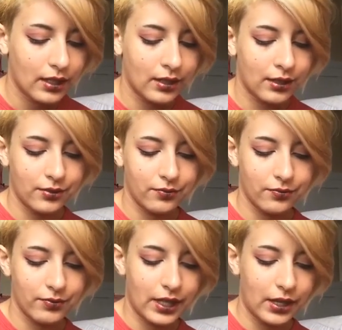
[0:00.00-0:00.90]

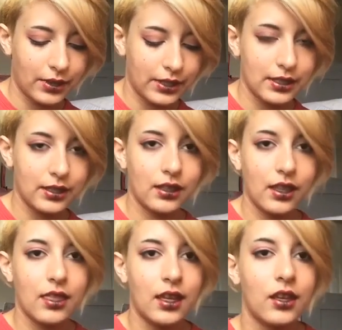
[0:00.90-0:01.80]
And I wanted to
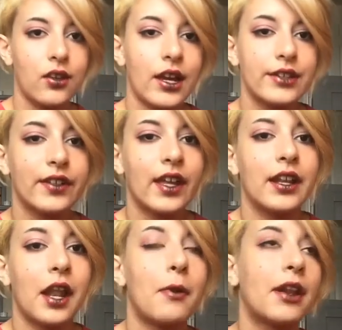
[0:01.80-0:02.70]
thank you guys for that,
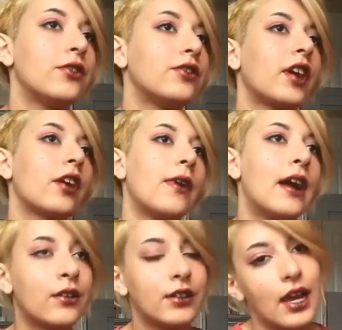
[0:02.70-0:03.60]
and anybody who stuck
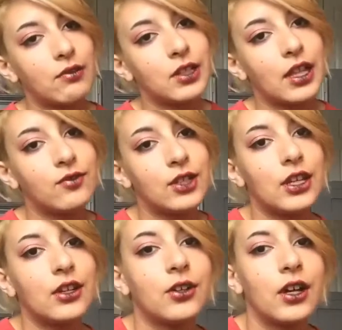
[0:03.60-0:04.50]
around after that
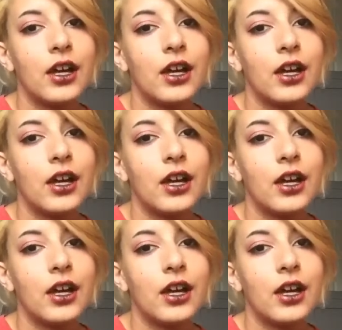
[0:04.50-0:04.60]
video.